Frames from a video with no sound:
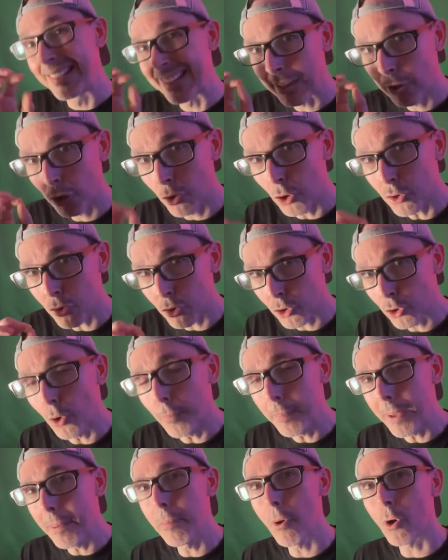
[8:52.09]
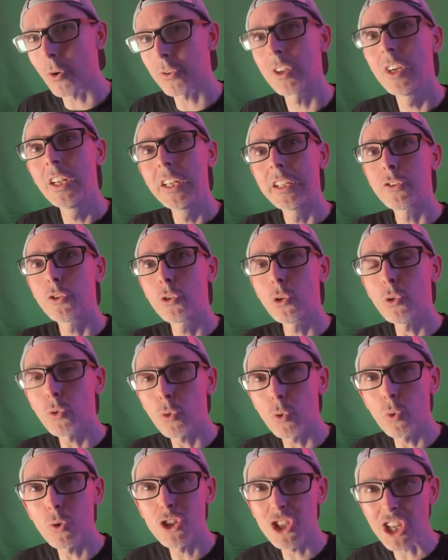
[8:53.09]
They could still be blocked due
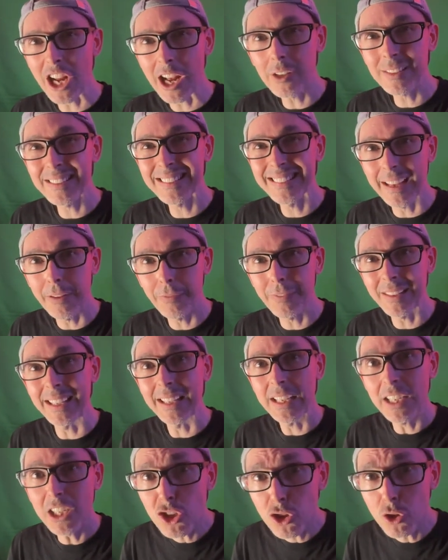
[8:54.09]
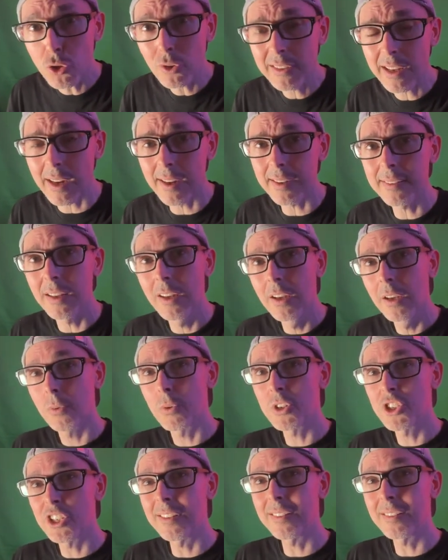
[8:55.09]
to child safety issues, guys,
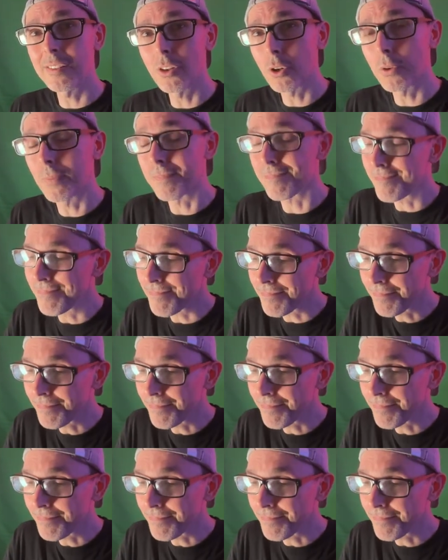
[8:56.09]
which is, you know,